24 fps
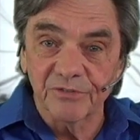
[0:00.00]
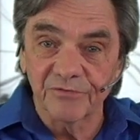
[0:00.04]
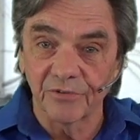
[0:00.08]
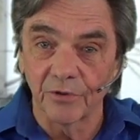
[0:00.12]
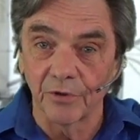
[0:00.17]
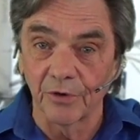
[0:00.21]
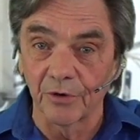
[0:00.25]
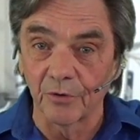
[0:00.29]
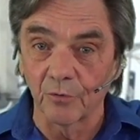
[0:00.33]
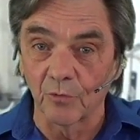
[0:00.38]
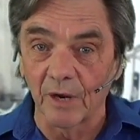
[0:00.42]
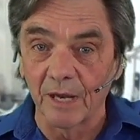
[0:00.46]
is
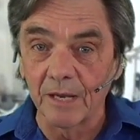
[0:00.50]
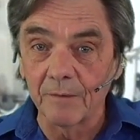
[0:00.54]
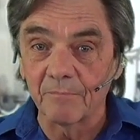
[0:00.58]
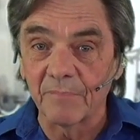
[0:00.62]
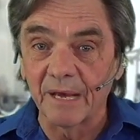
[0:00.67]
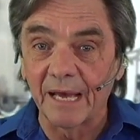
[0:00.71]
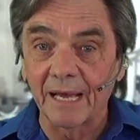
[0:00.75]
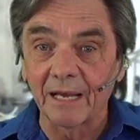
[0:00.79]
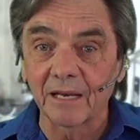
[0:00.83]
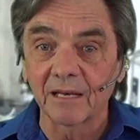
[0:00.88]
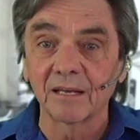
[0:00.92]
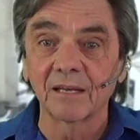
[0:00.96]
flowing right
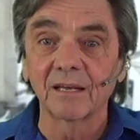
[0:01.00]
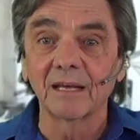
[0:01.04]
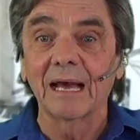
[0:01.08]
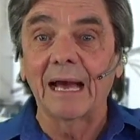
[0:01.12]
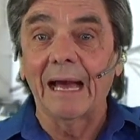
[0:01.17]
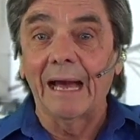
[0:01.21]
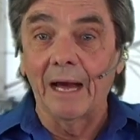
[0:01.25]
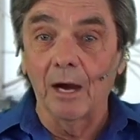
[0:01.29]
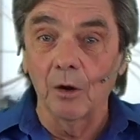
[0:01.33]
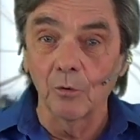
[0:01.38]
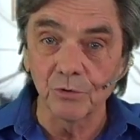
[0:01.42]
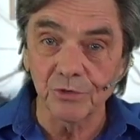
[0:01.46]
back
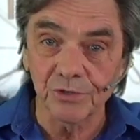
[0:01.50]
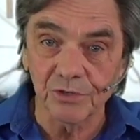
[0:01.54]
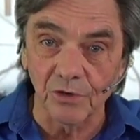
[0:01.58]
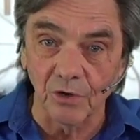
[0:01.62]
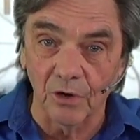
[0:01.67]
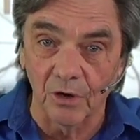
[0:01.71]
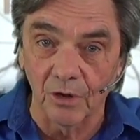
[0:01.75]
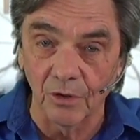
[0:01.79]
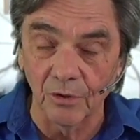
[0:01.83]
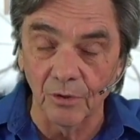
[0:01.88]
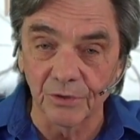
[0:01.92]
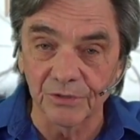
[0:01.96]
out
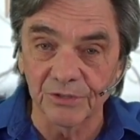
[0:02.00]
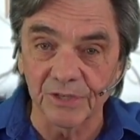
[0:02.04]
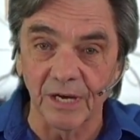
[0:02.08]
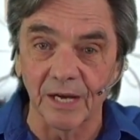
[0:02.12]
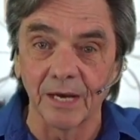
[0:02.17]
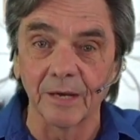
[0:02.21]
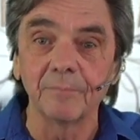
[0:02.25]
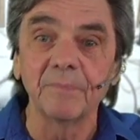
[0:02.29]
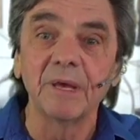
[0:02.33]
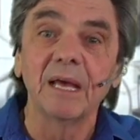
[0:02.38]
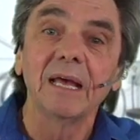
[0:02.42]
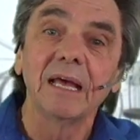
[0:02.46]
all the
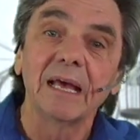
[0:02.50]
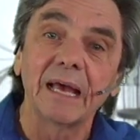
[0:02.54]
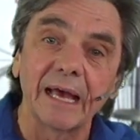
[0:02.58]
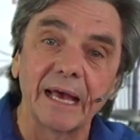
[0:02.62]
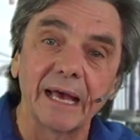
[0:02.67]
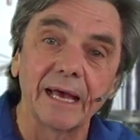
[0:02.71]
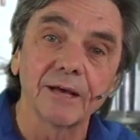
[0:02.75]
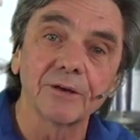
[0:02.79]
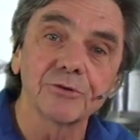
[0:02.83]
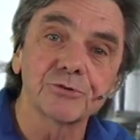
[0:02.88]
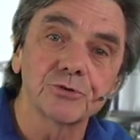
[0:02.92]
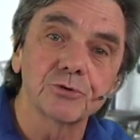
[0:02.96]
time
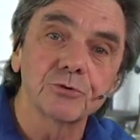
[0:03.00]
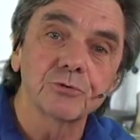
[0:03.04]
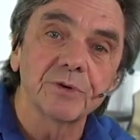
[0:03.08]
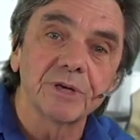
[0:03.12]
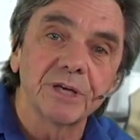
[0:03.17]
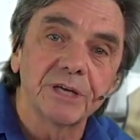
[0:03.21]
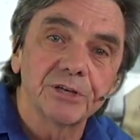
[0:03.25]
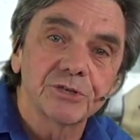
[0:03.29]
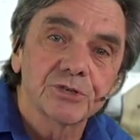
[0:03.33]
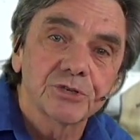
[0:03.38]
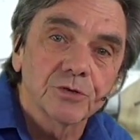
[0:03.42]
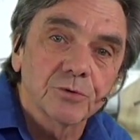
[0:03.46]
as you
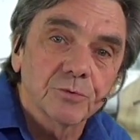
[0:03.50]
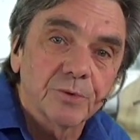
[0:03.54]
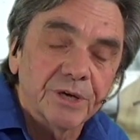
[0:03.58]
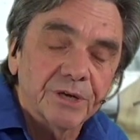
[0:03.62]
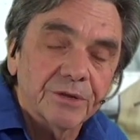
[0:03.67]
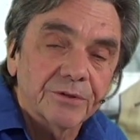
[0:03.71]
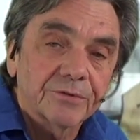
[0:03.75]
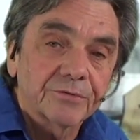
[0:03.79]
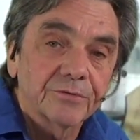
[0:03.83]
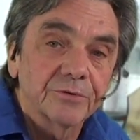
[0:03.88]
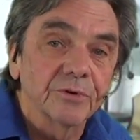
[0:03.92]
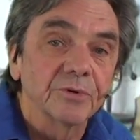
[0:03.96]
eat your
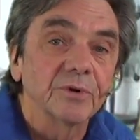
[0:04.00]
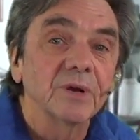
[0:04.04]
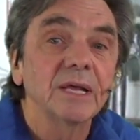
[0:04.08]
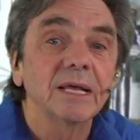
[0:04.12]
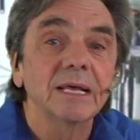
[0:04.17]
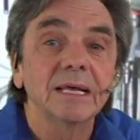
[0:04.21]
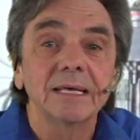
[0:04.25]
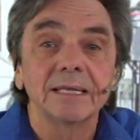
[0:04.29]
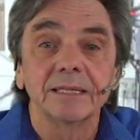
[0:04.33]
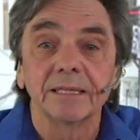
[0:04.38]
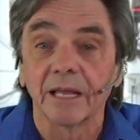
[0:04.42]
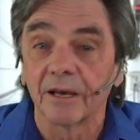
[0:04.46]
way through.
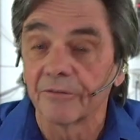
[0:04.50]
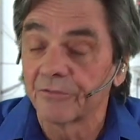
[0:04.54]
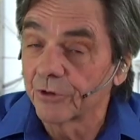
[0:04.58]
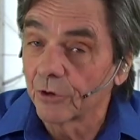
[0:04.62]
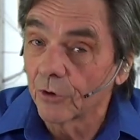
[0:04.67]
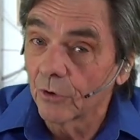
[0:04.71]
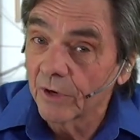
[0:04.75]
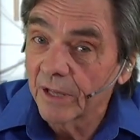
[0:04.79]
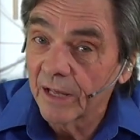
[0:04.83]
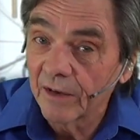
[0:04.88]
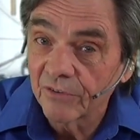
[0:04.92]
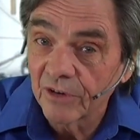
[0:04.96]
Now, if you
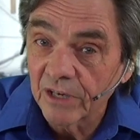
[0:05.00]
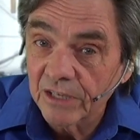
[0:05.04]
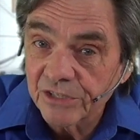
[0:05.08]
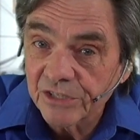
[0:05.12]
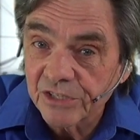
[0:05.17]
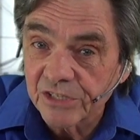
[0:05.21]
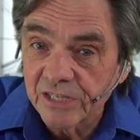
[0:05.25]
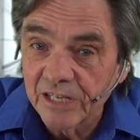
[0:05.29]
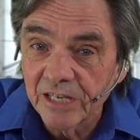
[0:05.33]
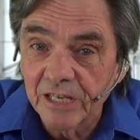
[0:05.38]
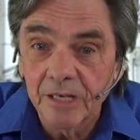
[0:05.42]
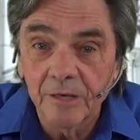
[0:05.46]
don't have hot
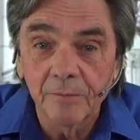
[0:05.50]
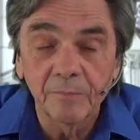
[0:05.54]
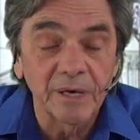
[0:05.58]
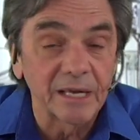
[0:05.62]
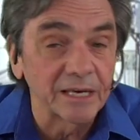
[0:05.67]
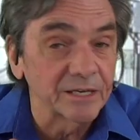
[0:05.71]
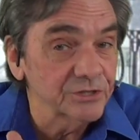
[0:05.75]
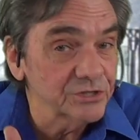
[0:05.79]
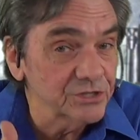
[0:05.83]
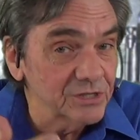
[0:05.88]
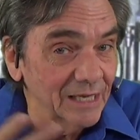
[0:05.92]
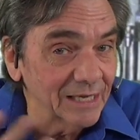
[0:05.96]
steam
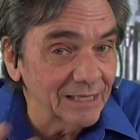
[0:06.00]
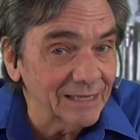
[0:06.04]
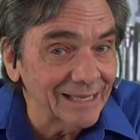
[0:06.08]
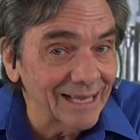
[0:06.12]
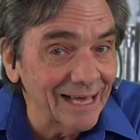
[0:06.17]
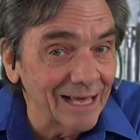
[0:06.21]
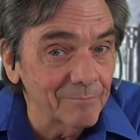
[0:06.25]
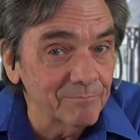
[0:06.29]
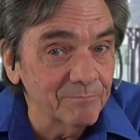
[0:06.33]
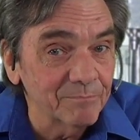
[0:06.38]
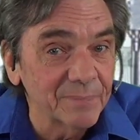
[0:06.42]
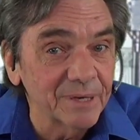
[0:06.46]
and it's not
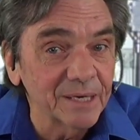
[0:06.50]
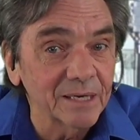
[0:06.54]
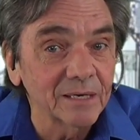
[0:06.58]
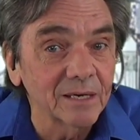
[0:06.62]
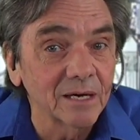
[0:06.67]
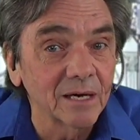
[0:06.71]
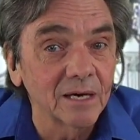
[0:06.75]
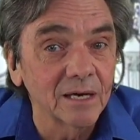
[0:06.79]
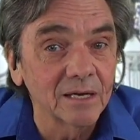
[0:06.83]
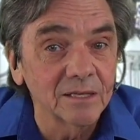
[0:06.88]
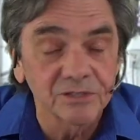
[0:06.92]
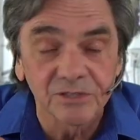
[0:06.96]
that big,
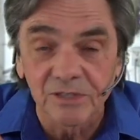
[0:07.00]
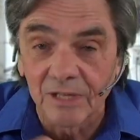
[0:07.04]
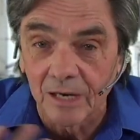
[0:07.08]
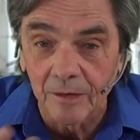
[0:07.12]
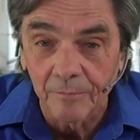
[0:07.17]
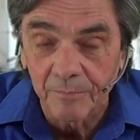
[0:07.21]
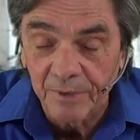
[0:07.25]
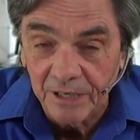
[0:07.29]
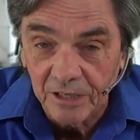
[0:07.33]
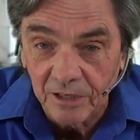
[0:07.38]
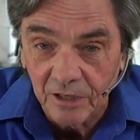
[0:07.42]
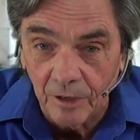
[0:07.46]
it's
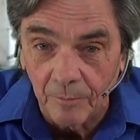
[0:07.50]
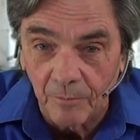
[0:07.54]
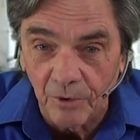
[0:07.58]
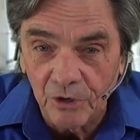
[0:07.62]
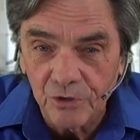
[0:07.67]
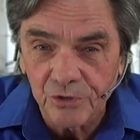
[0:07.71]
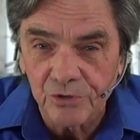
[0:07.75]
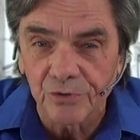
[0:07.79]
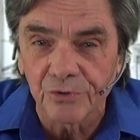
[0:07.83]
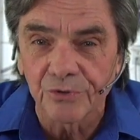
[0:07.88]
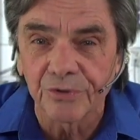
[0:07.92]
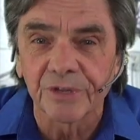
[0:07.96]
not a big
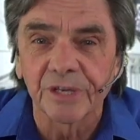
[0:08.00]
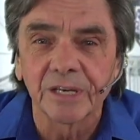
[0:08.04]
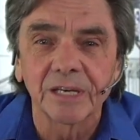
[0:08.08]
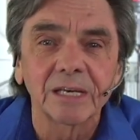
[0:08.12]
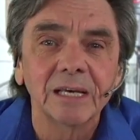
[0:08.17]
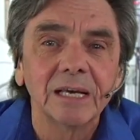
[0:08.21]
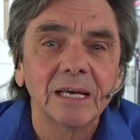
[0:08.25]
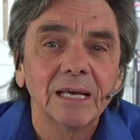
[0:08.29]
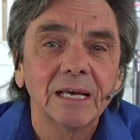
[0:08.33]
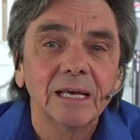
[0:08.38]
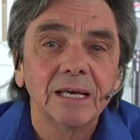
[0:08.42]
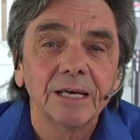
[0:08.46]
commercial
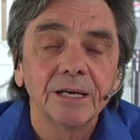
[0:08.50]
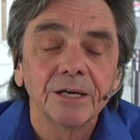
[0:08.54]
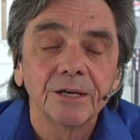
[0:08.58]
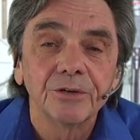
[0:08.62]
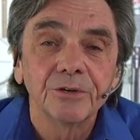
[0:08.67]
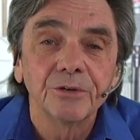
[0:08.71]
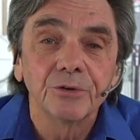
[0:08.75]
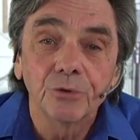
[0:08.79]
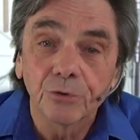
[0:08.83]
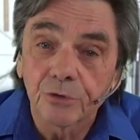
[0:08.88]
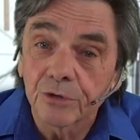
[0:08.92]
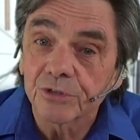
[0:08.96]
thing,
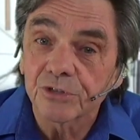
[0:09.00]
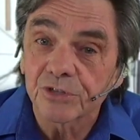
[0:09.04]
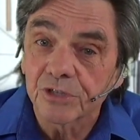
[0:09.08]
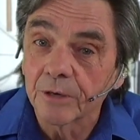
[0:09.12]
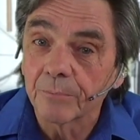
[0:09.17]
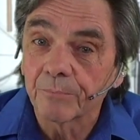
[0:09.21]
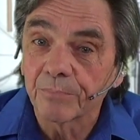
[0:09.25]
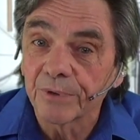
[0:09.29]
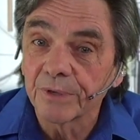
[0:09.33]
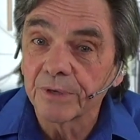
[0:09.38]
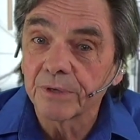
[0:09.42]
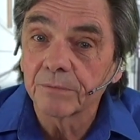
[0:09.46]
you could
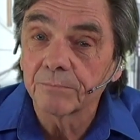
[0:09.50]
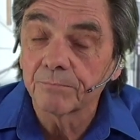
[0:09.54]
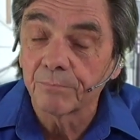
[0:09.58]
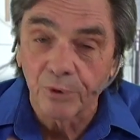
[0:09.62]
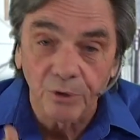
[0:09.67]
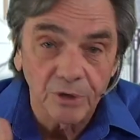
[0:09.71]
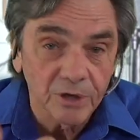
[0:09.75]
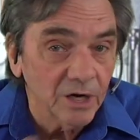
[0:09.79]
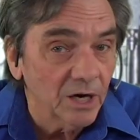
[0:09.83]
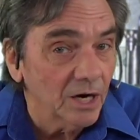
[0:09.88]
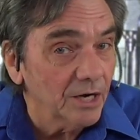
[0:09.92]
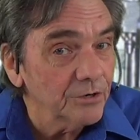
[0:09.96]
simply
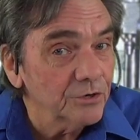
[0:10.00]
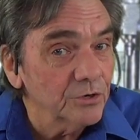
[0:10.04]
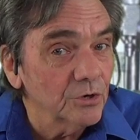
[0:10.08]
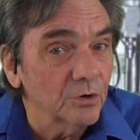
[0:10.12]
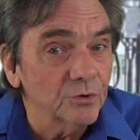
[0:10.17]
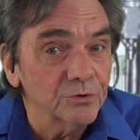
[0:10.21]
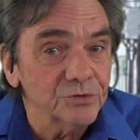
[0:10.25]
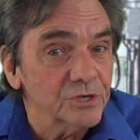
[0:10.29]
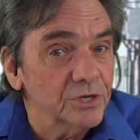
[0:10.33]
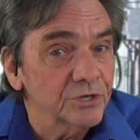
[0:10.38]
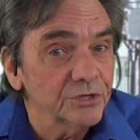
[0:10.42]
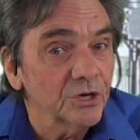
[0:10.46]
put a garden
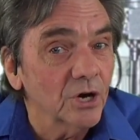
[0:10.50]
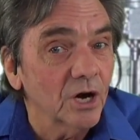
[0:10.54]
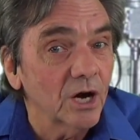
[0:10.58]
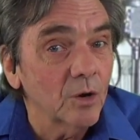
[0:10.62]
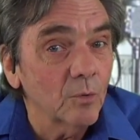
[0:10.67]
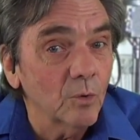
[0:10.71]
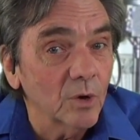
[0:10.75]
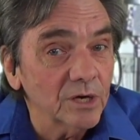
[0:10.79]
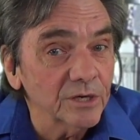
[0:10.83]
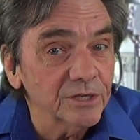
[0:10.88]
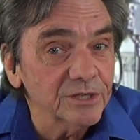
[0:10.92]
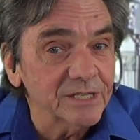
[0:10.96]
hose on your
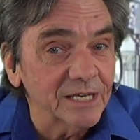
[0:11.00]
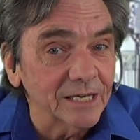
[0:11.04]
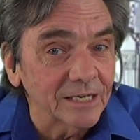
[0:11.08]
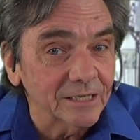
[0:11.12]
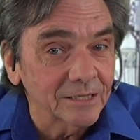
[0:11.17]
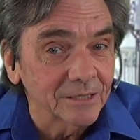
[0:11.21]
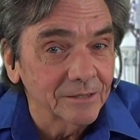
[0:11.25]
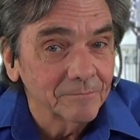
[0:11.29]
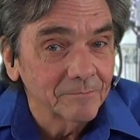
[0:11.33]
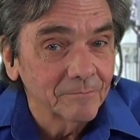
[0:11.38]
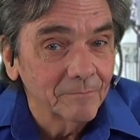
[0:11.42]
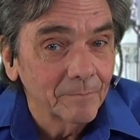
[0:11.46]
hot water
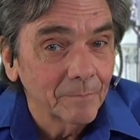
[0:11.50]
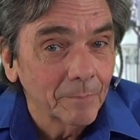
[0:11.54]
tank